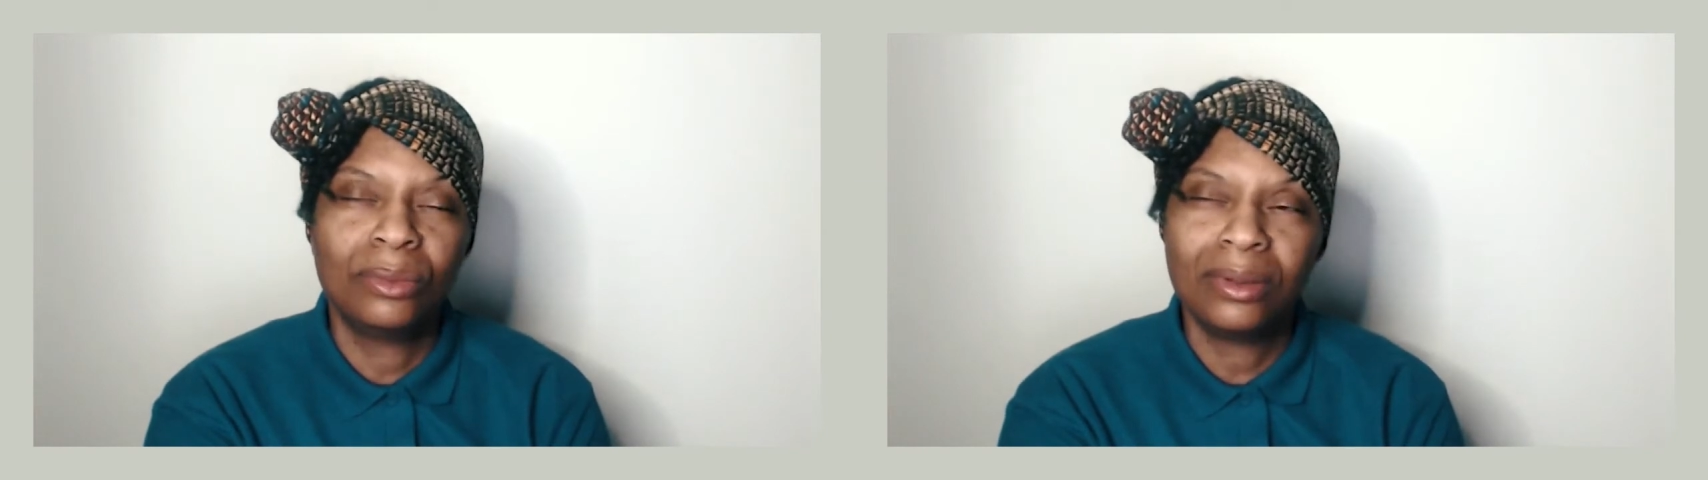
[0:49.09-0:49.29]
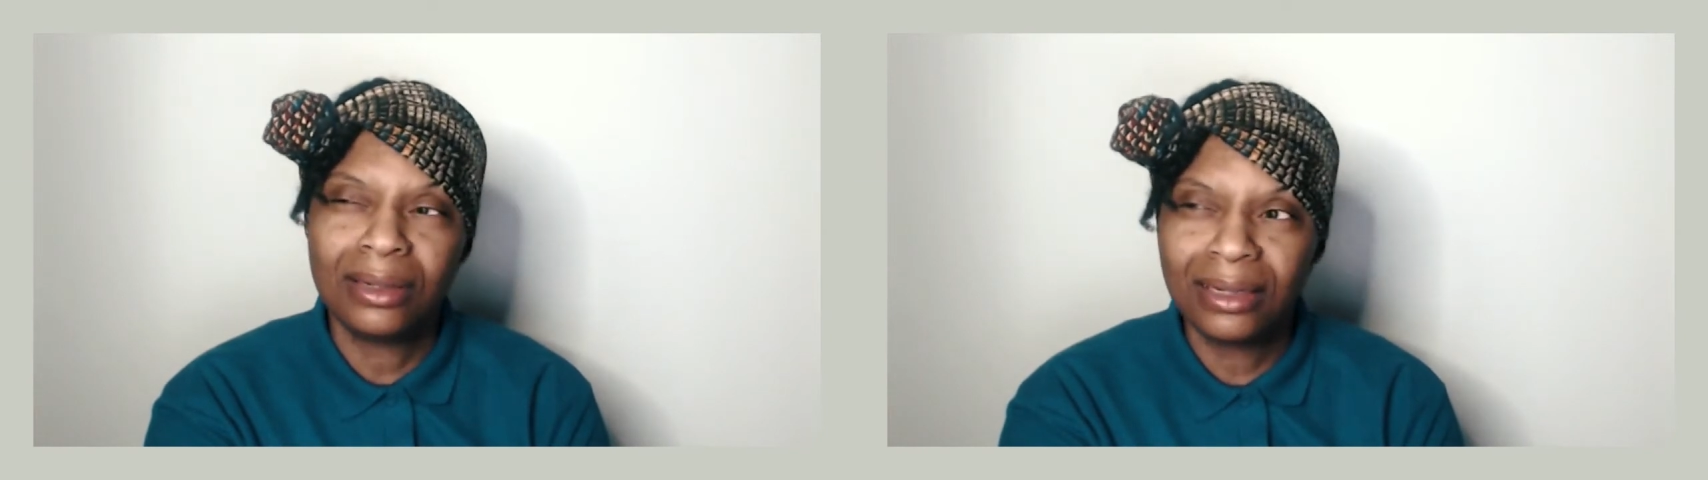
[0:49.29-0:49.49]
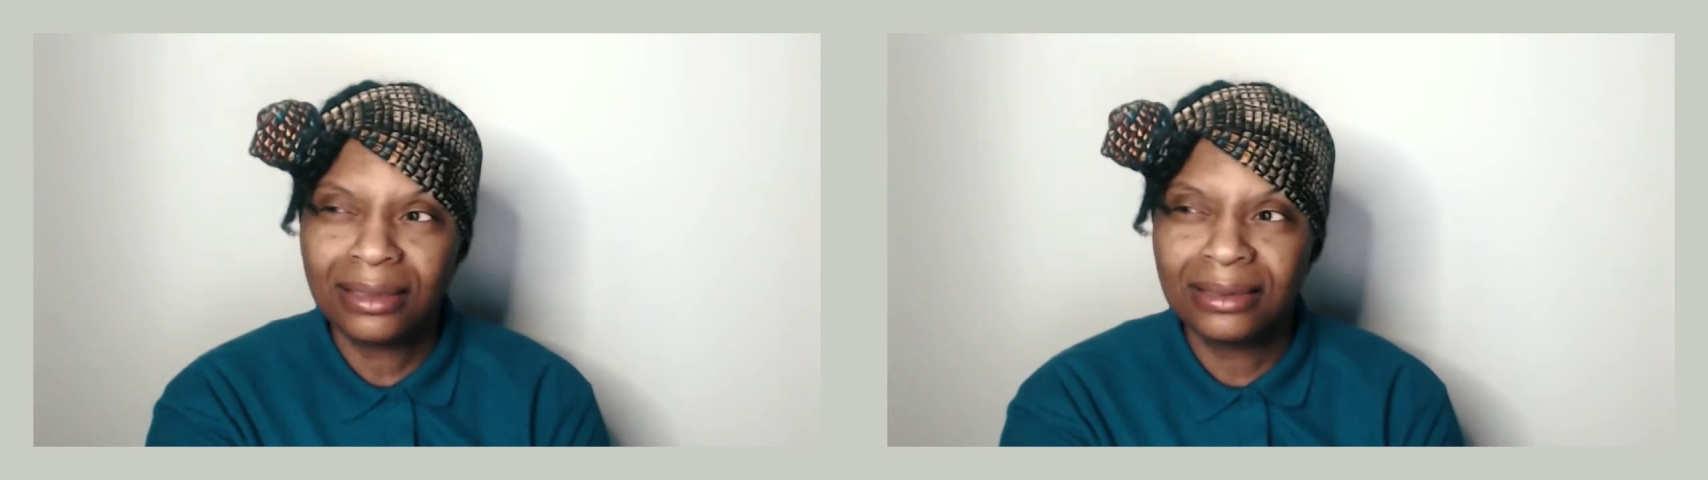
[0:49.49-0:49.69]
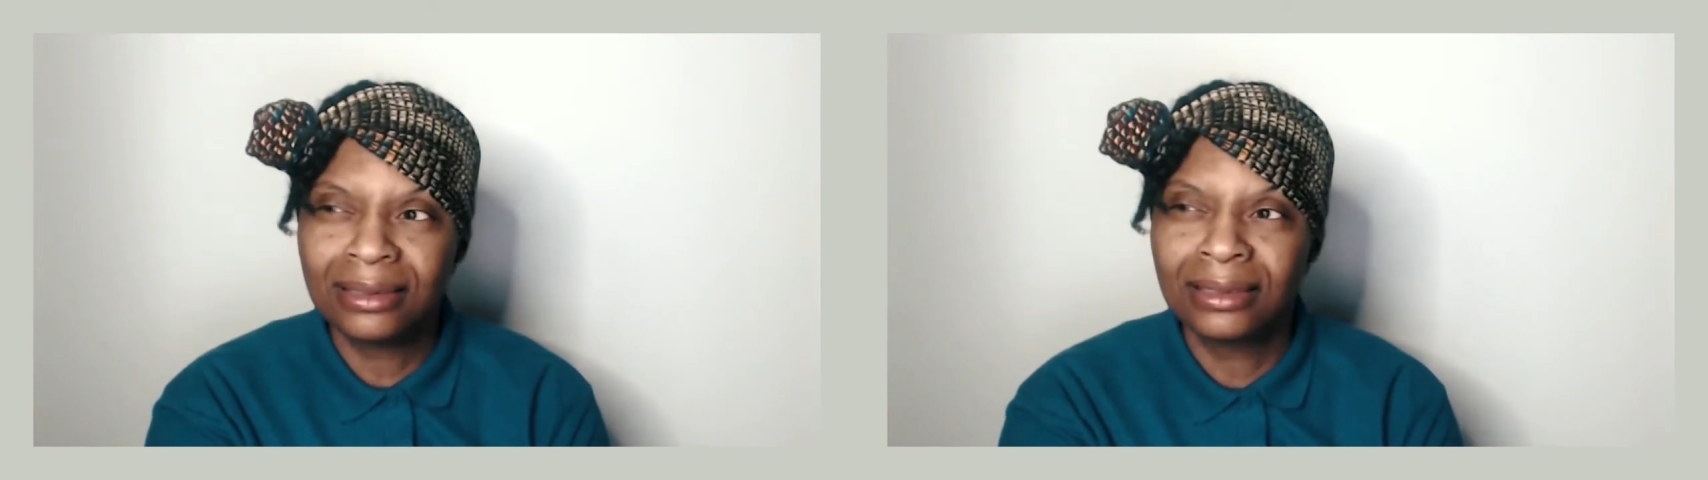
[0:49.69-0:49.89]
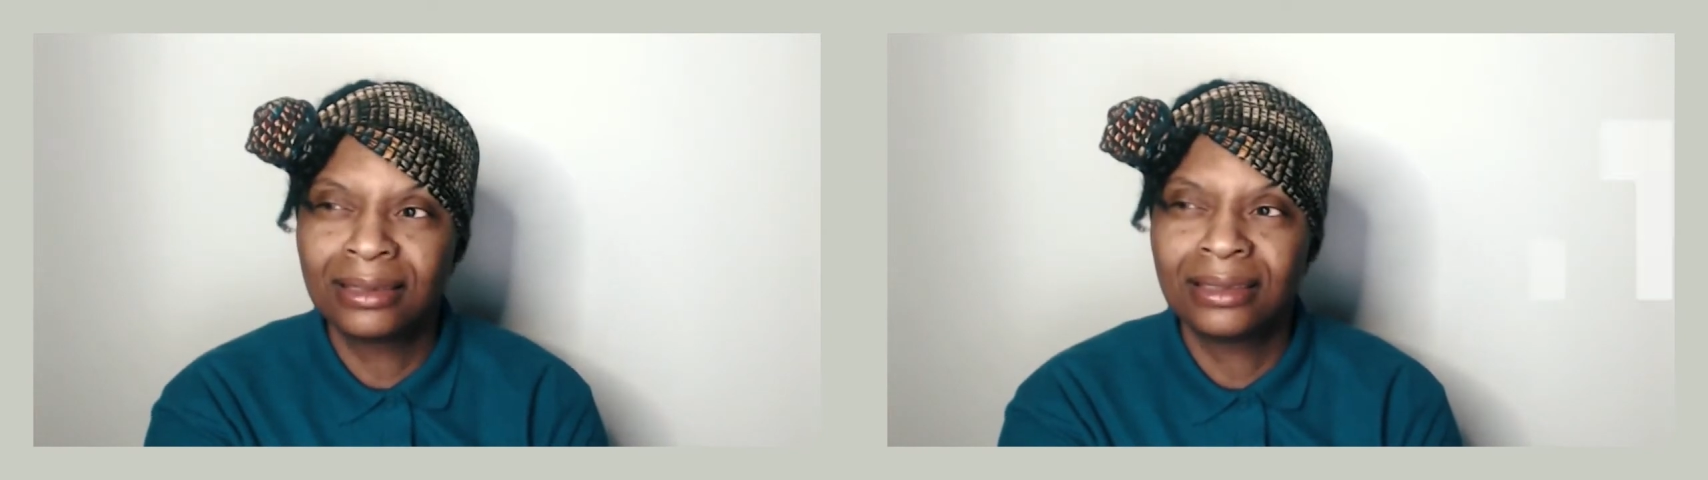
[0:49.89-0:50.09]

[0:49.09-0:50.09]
what?